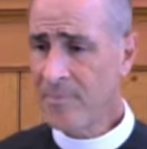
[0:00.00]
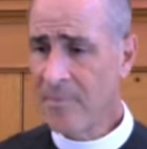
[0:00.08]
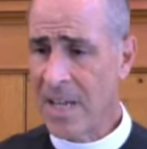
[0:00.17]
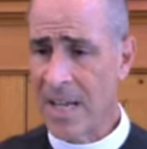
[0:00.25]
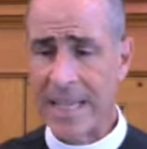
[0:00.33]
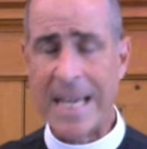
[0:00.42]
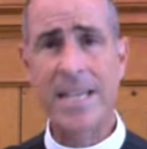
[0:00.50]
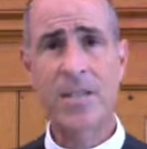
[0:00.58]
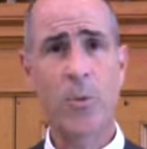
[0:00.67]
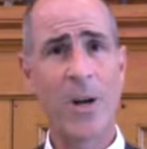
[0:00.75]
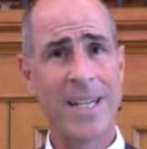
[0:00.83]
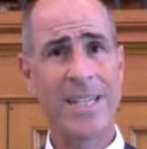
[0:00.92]
a case
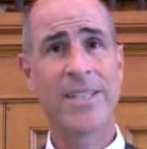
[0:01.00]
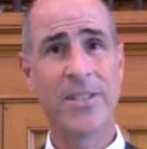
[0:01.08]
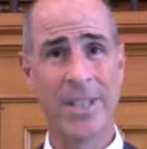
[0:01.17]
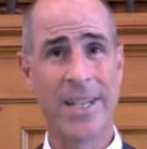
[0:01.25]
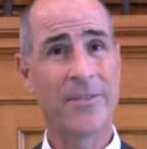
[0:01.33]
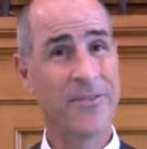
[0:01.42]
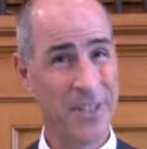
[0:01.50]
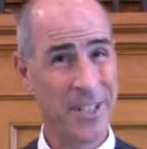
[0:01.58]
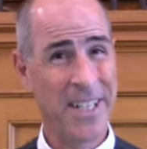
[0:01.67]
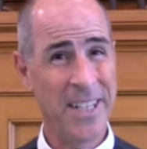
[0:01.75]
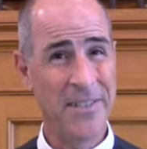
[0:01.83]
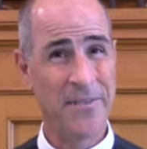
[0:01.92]
where I need to like
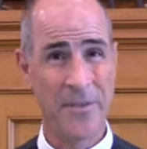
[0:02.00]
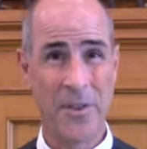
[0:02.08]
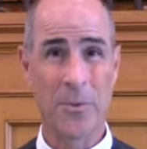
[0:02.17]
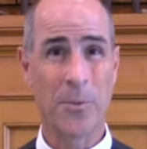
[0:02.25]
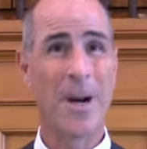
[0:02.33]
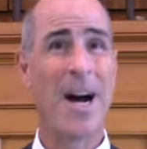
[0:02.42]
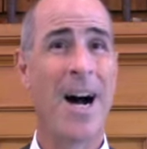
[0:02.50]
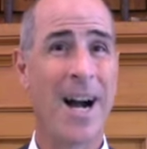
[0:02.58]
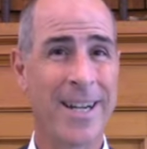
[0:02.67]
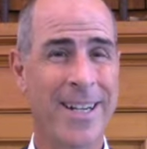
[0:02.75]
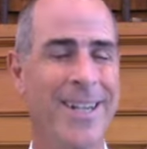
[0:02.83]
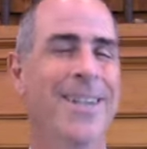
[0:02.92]
forgive the
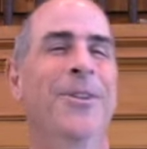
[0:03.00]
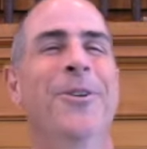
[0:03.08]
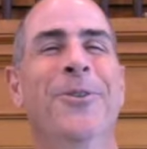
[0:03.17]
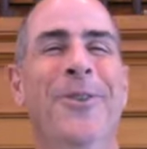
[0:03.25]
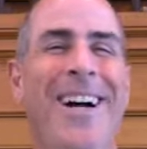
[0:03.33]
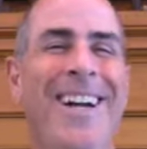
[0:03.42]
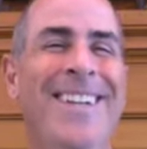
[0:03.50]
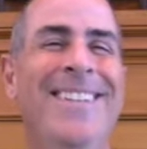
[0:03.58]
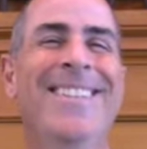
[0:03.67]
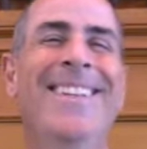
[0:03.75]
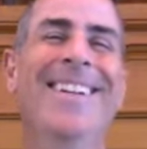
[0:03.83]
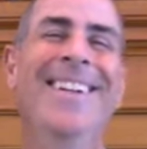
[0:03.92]
rock, right?
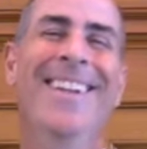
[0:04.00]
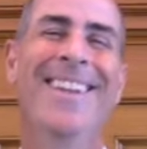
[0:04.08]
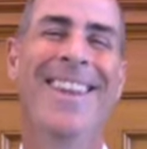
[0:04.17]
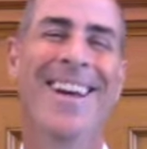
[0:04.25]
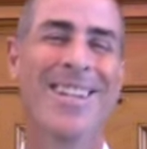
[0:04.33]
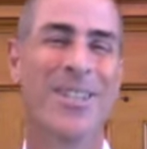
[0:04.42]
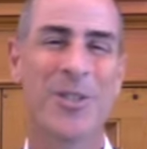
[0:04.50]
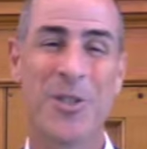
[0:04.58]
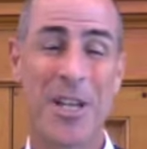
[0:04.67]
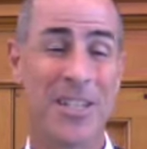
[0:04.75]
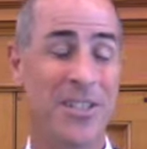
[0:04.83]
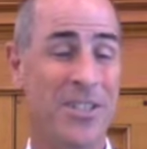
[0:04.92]

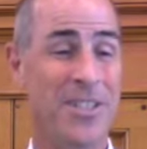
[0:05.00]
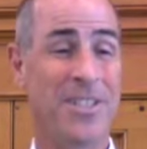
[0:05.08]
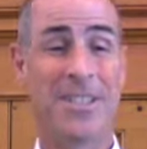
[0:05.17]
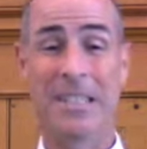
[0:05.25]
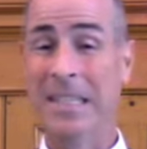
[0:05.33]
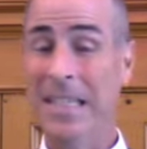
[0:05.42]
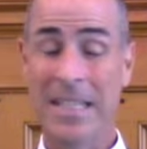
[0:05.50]
That's just